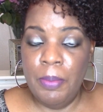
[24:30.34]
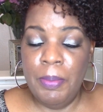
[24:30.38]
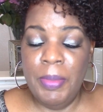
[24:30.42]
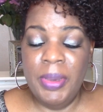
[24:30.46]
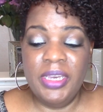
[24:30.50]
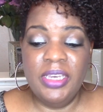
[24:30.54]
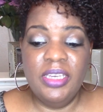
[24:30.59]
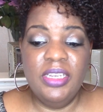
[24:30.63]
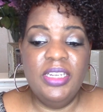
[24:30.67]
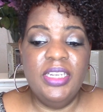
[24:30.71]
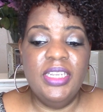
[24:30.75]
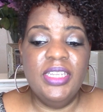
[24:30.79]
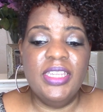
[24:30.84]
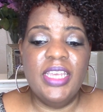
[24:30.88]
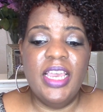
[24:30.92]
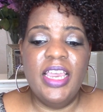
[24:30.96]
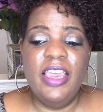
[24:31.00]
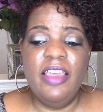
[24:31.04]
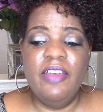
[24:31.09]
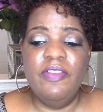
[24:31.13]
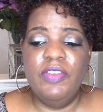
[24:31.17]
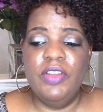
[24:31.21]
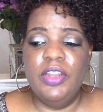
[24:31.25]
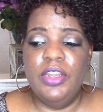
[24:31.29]
goodness, I
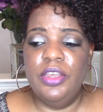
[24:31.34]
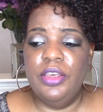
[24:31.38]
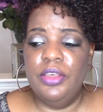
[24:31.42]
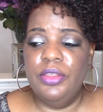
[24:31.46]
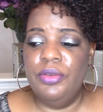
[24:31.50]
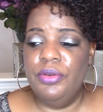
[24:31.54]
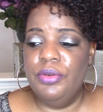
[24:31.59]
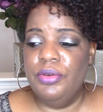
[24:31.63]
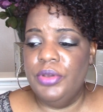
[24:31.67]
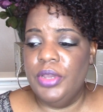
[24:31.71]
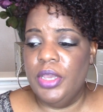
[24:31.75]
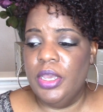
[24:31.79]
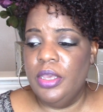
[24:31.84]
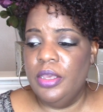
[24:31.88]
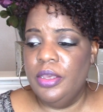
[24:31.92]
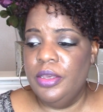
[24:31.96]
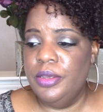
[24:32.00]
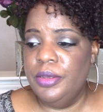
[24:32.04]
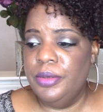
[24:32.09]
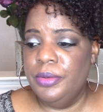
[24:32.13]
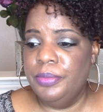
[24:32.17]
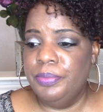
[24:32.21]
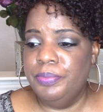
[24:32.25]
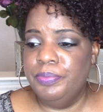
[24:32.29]
have
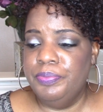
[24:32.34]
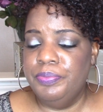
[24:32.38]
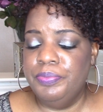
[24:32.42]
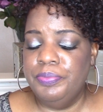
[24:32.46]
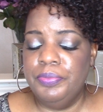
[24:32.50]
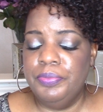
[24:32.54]
another